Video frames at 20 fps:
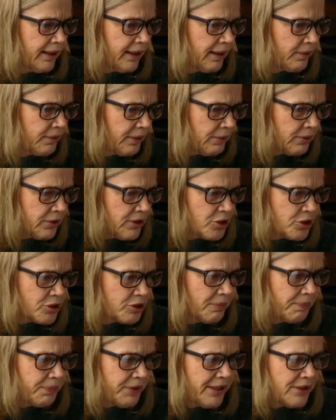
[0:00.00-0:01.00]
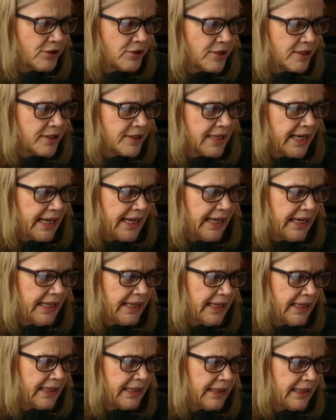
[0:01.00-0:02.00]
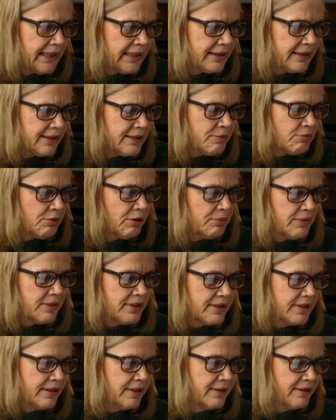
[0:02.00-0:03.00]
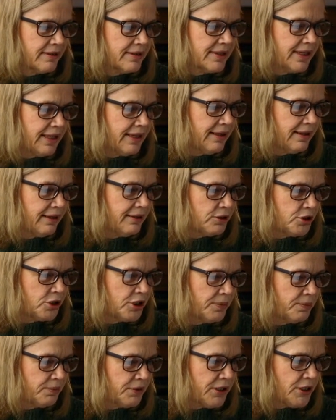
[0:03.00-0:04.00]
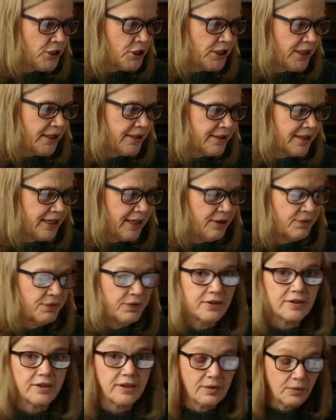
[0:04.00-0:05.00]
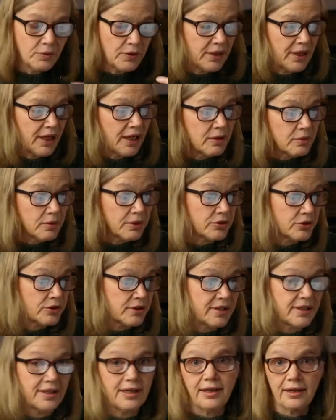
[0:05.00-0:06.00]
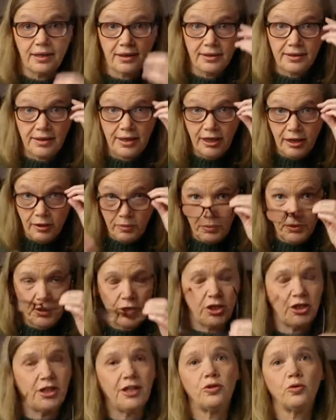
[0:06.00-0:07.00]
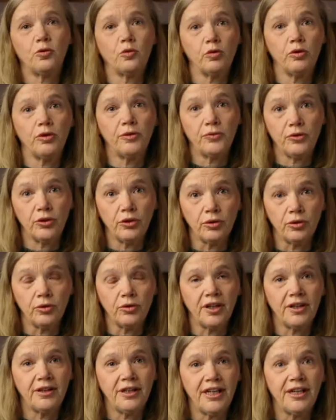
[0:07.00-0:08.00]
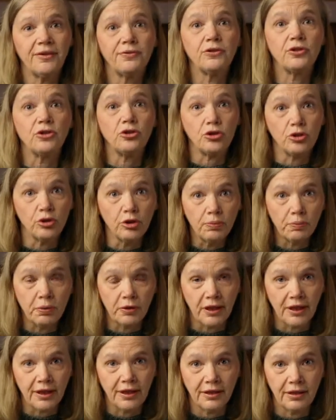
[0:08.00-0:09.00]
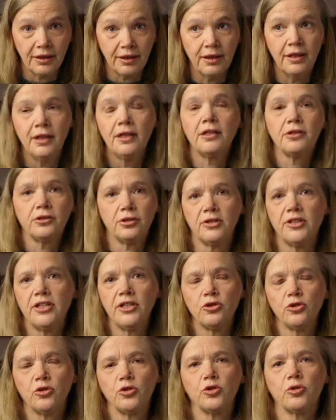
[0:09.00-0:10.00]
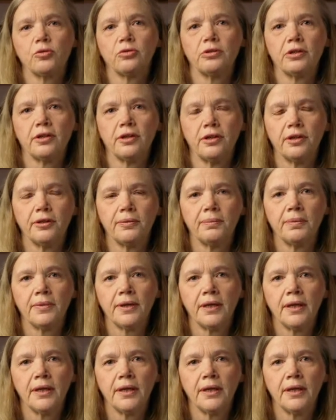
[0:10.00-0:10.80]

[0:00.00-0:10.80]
I want to stop there to say that this mom is saying she appreciates the effort. And what I want to say is I appreciate all of you and the effort you're putting in to teach your children at home.